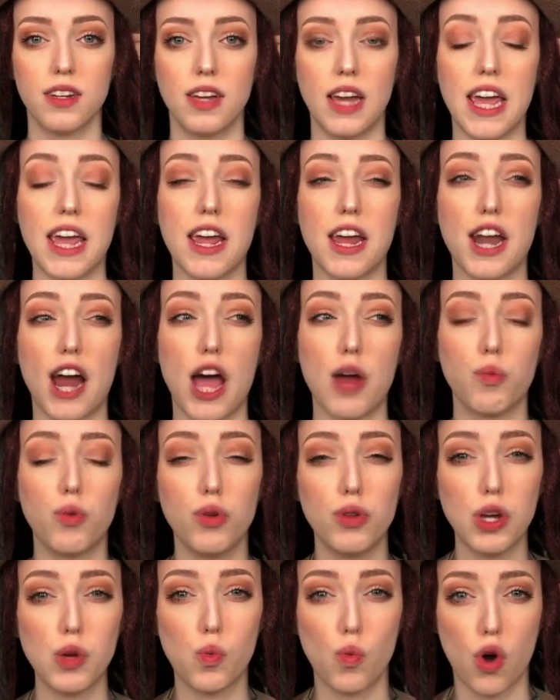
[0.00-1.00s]
And I
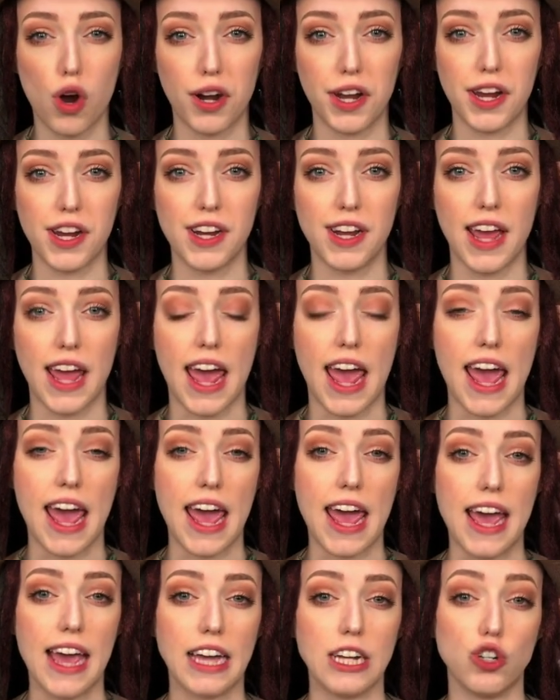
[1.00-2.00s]
really wanted
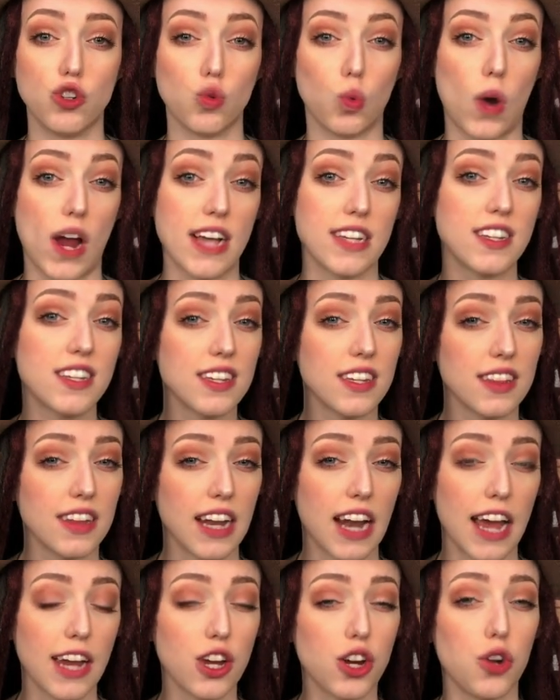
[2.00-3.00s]
a dress that
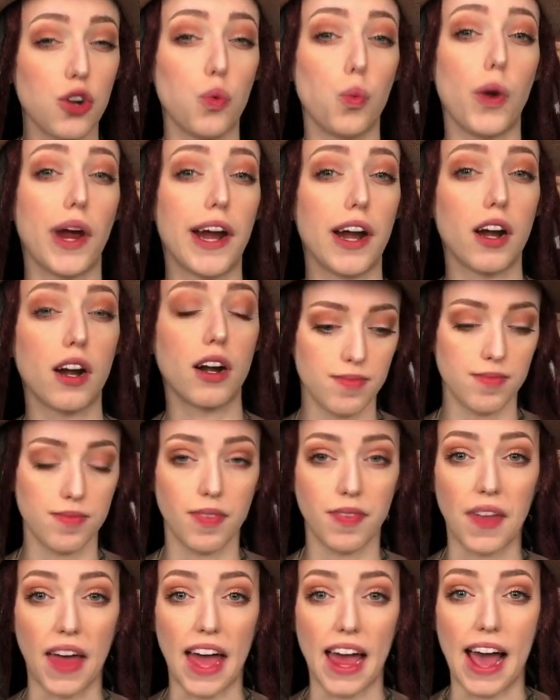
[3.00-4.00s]
I could wear
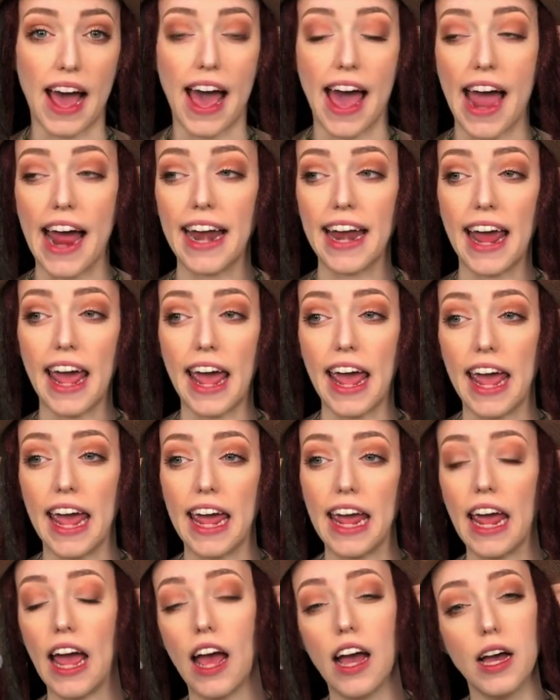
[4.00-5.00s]
that had
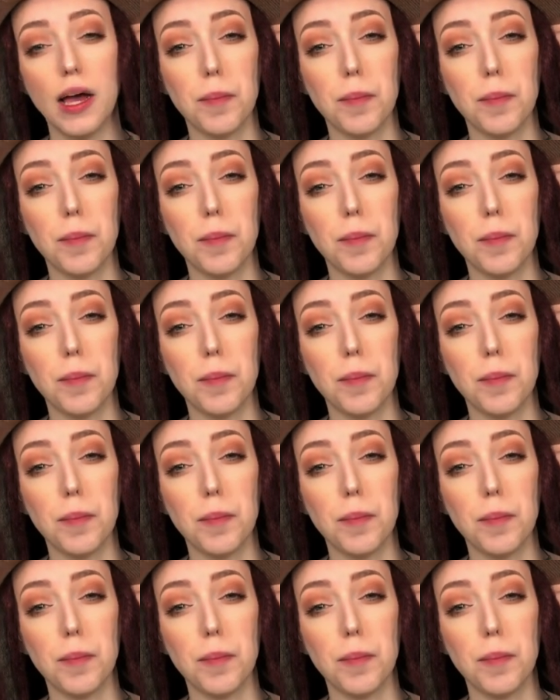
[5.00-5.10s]
a